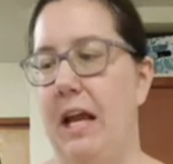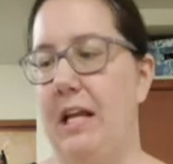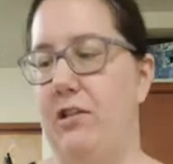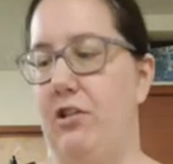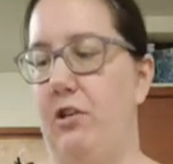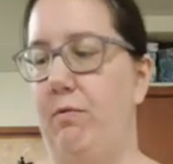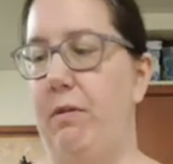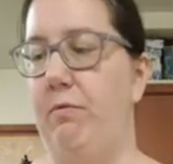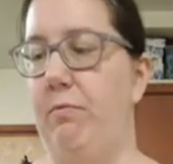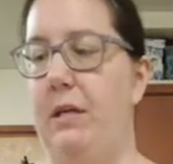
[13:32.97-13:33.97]
and so
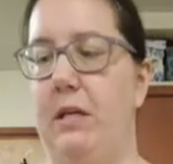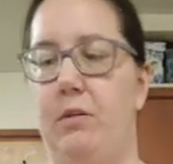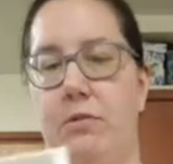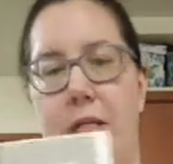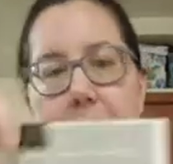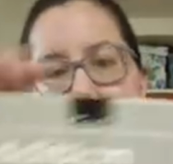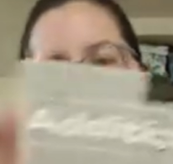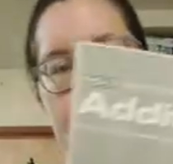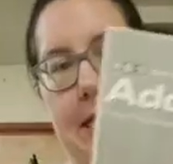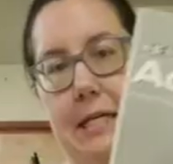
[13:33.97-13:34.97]
we will be using an
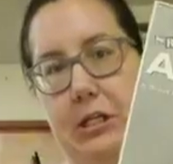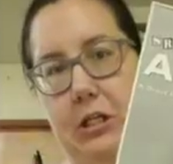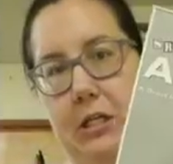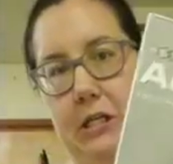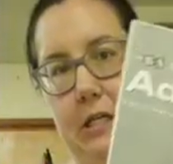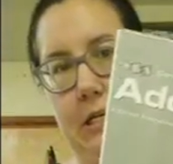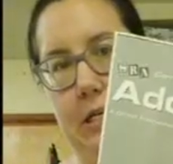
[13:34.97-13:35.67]
addition